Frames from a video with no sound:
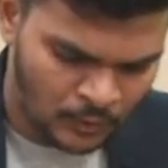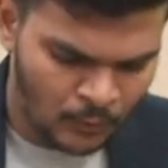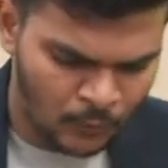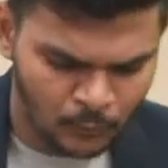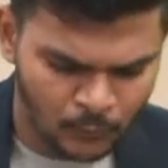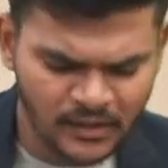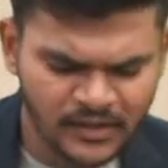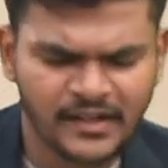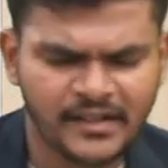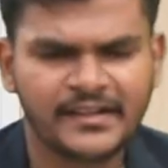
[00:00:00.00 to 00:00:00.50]

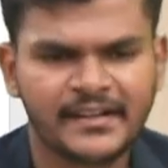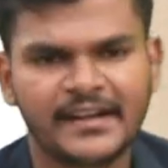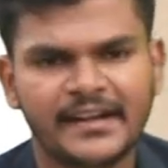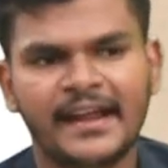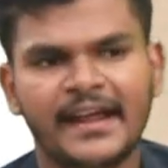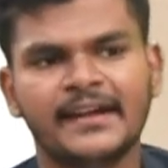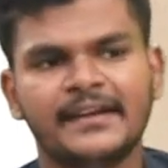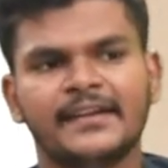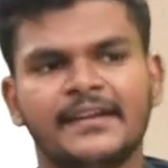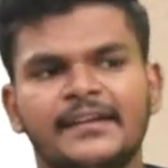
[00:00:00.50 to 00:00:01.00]
What are
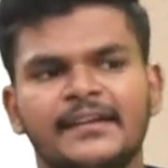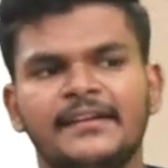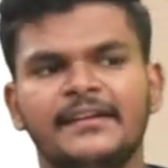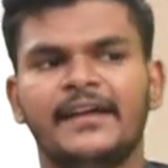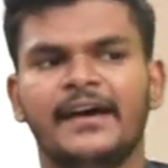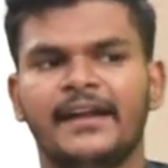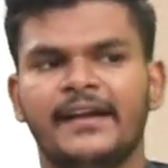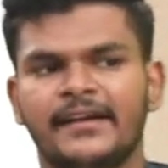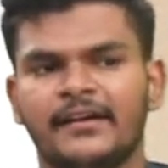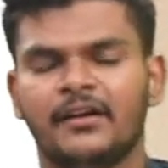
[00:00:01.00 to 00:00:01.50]
direct and
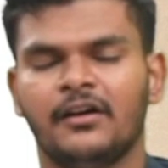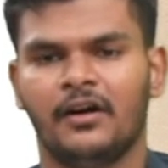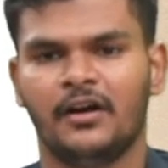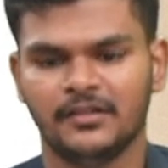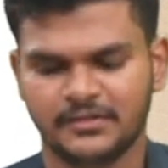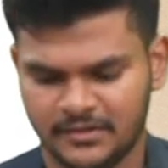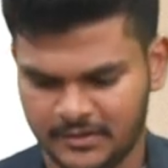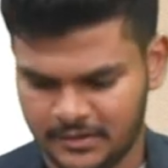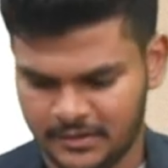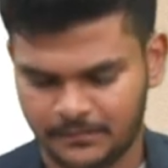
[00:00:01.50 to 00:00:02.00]
indirect
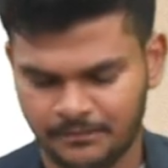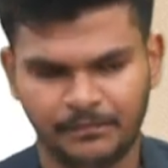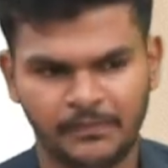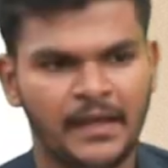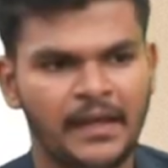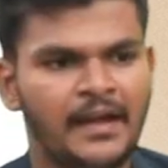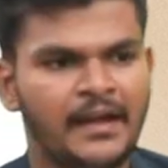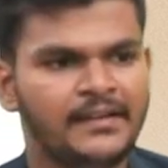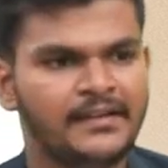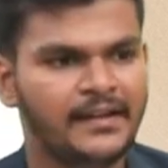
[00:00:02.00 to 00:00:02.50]
costs?
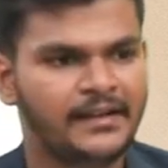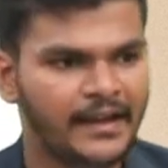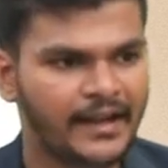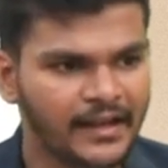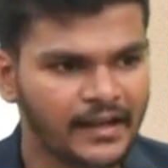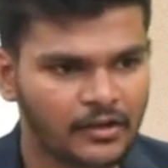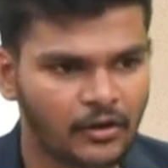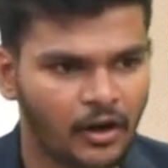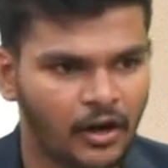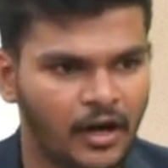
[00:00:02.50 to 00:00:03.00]

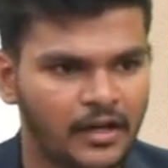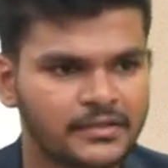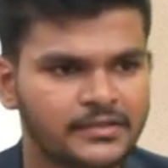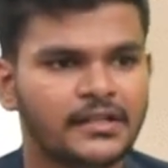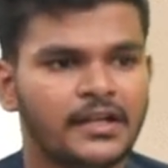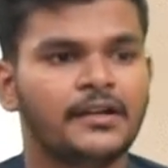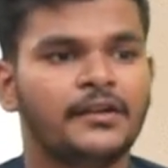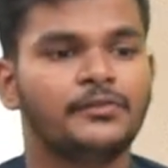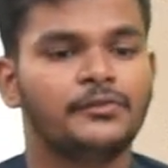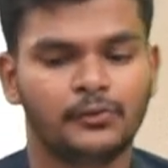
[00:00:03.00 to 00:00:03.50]
Direct costs
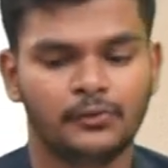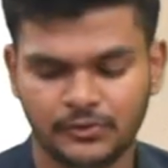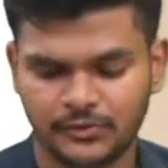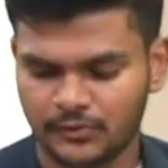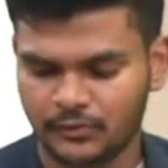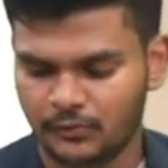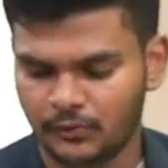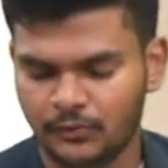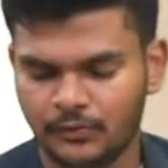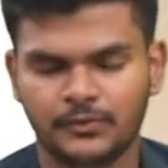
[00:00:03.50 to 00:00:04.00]
are those
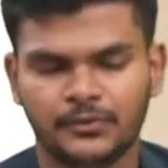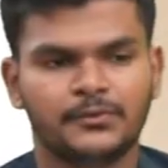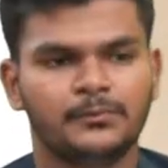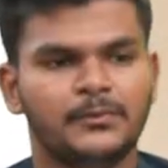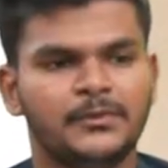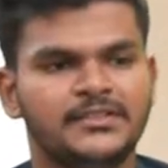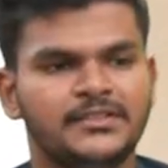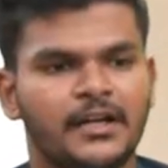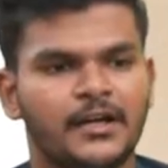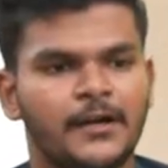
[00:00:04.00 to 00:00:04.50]
costs
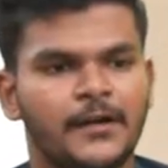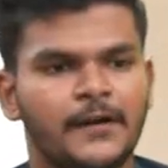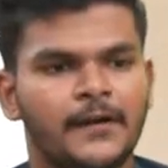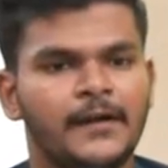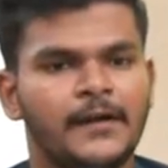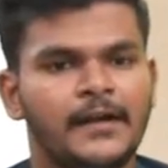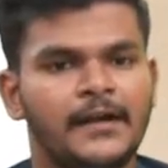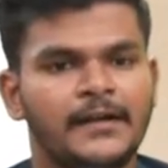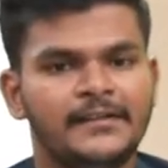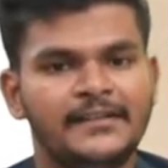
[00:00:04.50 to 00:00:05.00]
which are
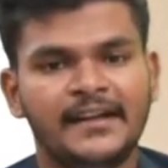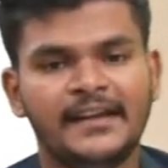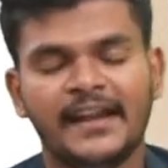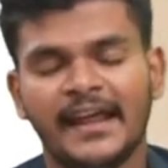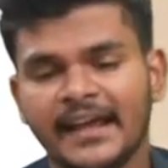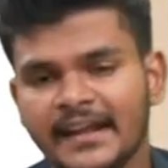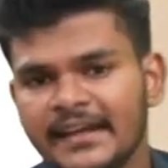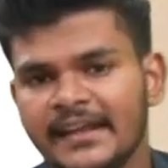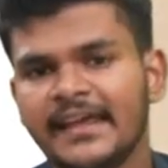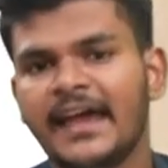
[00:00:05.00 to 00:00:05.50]

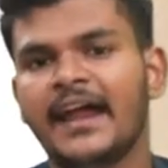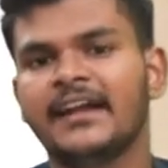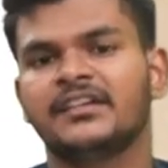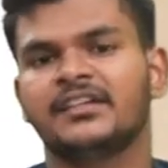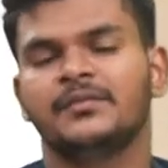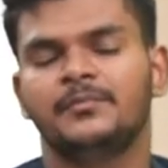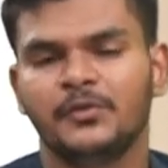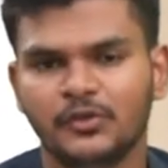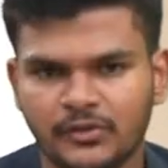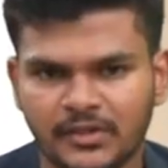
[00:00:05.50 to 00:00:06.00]
directly
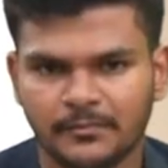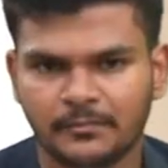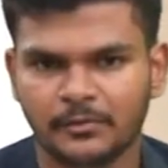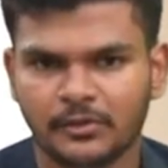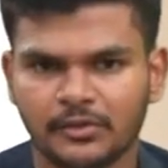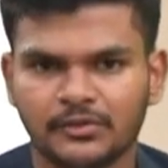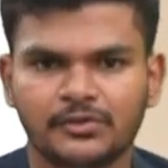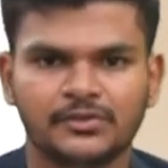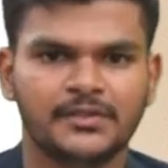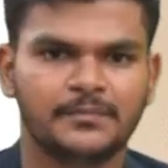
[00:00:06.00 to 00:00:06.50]

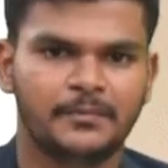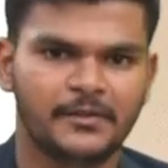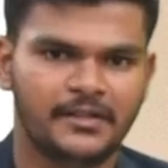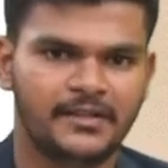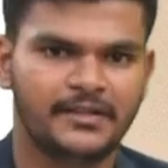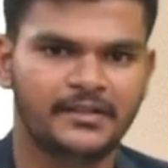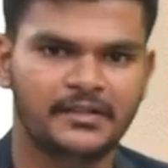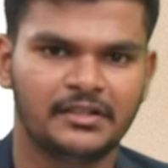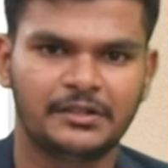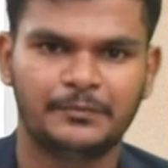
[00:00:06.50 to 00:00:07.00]
attributable to the
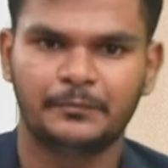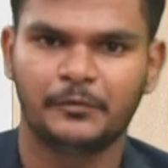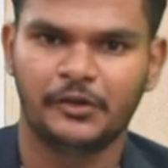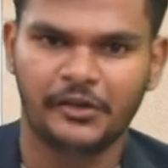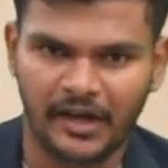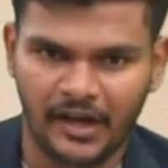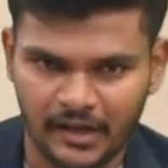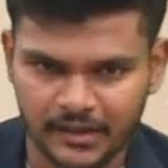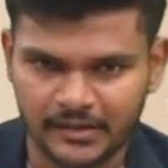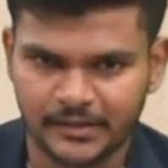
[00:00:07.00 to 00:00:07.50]
particular
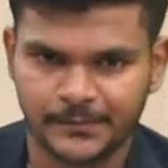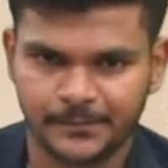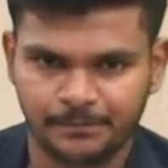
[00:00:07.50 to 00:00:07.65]
product.